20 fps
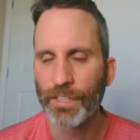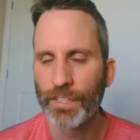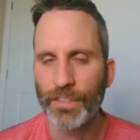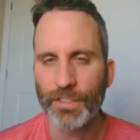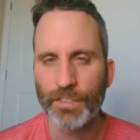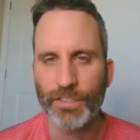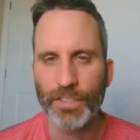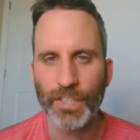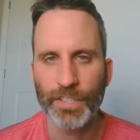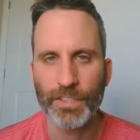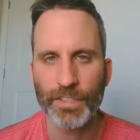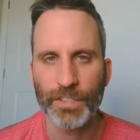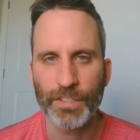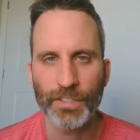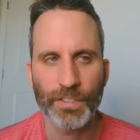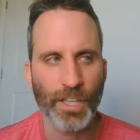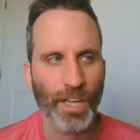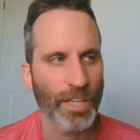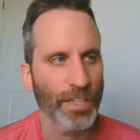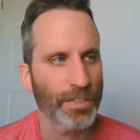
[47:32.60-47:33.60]
6
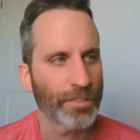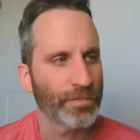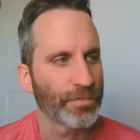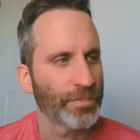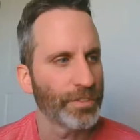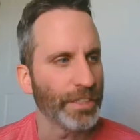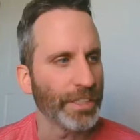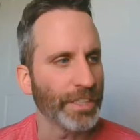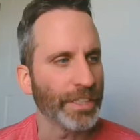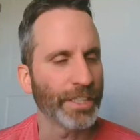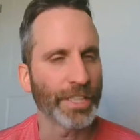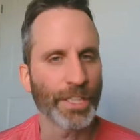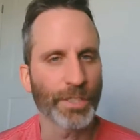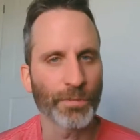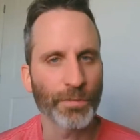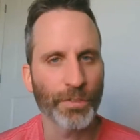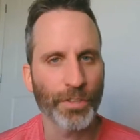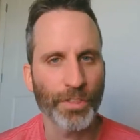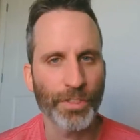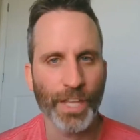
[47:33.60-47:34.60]
is kind of dealing
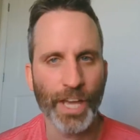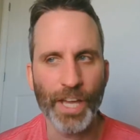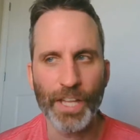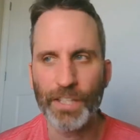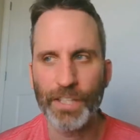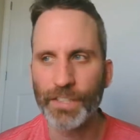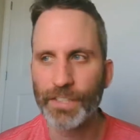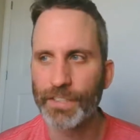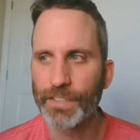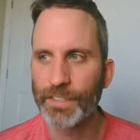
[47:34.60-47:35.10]
with that